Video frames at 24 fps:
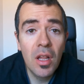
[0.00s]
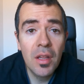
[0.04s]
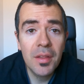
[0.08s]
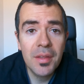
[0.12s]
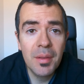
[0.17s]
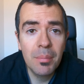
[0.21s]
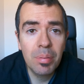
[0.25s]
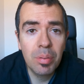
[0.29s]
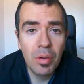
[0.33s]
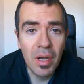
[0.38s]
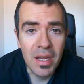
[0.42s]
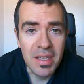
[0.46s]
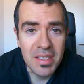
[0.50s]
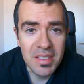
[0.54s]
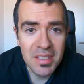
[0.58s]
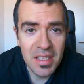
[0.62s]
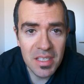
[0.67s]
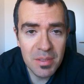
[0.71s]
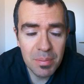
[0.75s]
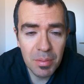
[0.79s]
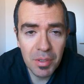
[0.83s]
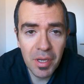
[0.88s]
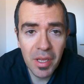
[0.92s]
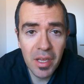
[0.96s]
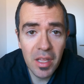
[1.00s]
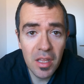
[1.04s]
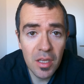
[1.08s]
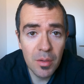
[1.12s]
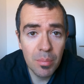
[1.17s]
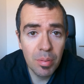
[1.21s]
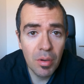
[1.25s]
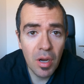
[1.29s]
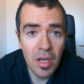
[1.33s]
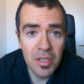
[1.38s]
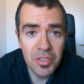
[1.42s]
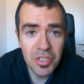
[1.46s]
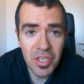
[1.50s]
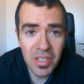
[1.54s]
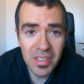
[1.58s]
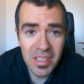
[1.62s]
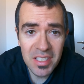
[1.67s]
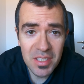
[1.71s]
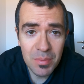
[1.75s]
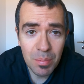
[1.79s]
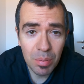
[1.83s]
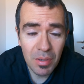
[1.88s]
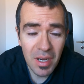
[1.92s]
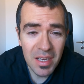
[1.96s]
all, the price. This particular
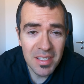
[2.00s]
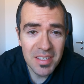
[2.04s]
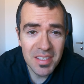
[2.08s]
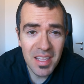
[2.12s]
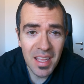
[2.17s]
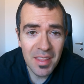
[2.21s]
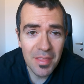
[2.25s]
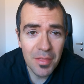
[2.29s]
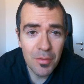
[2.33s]
project is priced